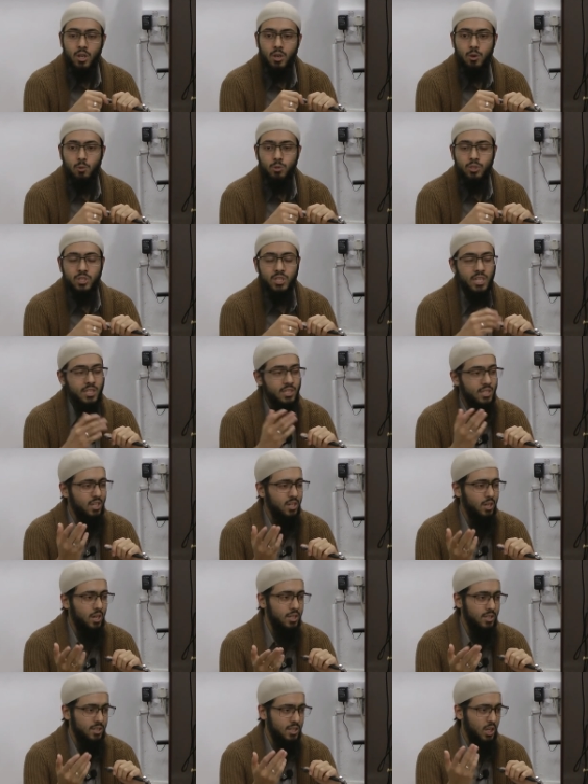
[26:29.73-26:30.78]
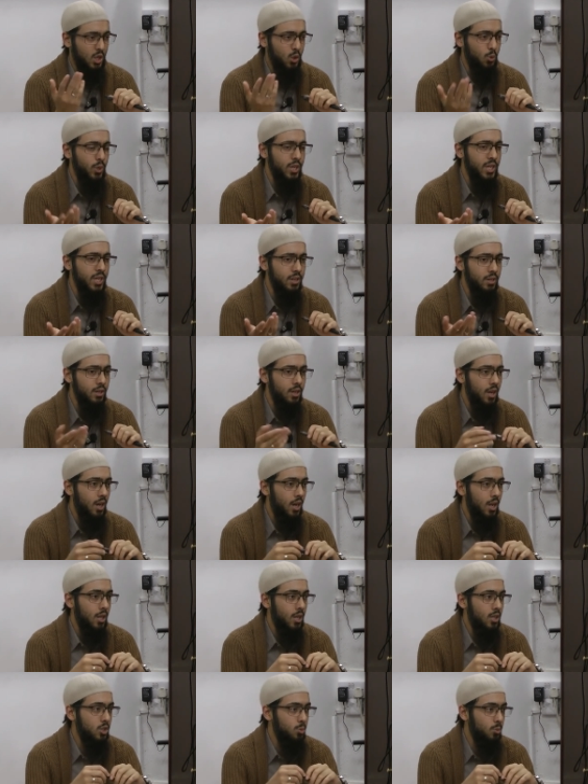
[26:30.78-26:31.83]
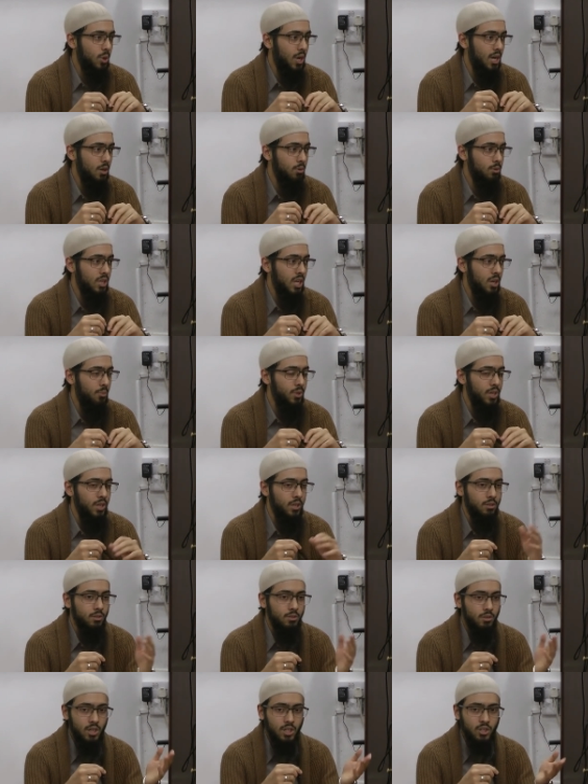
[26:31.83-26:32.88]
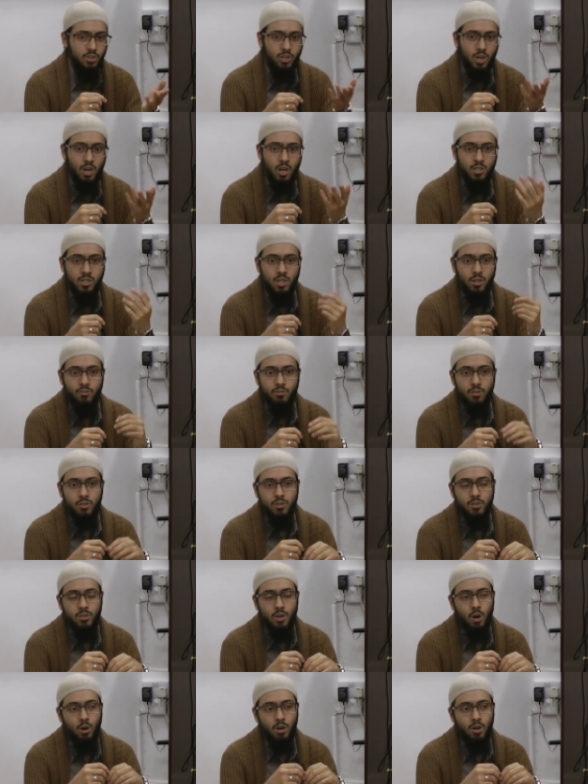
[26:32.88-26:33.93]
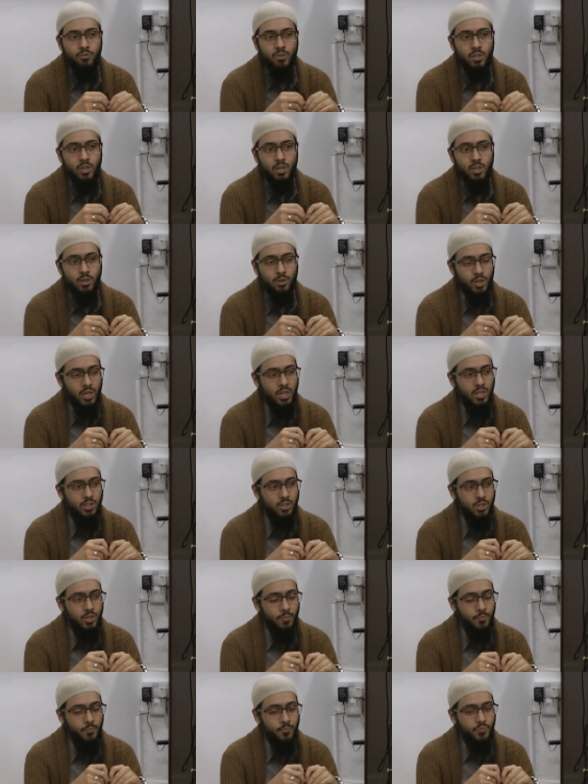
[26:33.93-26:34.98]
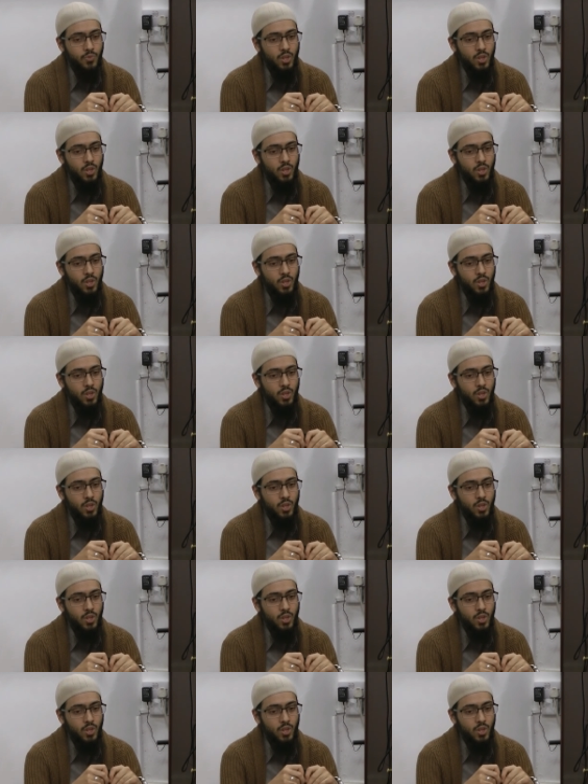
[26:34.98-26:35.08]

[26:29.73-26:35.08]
which is at-takween Allah subhanahu wa ta'ala being in charge of the whole of the creation